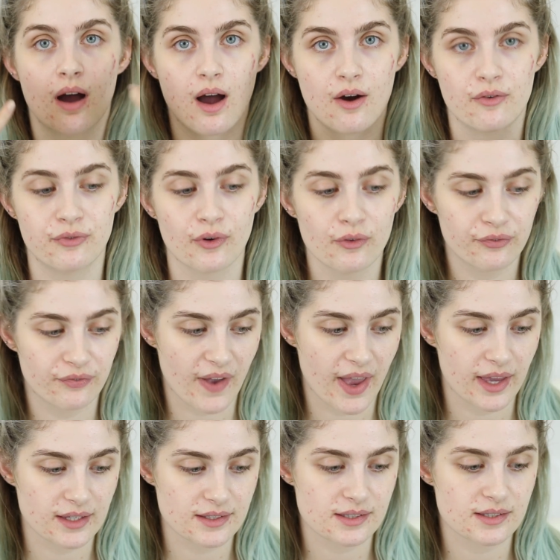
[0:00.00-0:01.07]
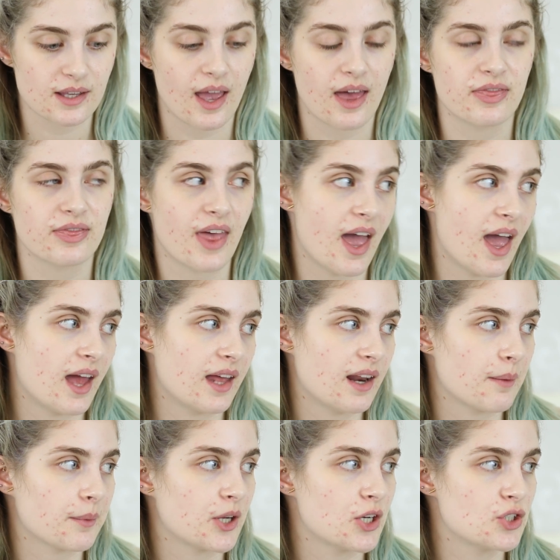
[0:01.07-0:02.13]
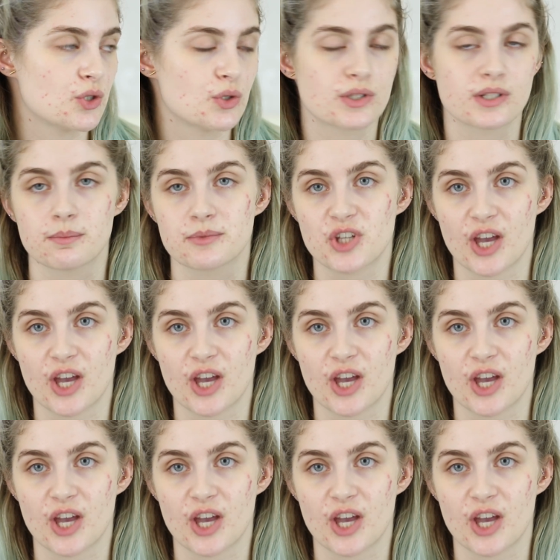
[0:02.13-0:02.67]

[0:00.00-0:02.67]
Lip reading: a full face, and then I'm gonna do some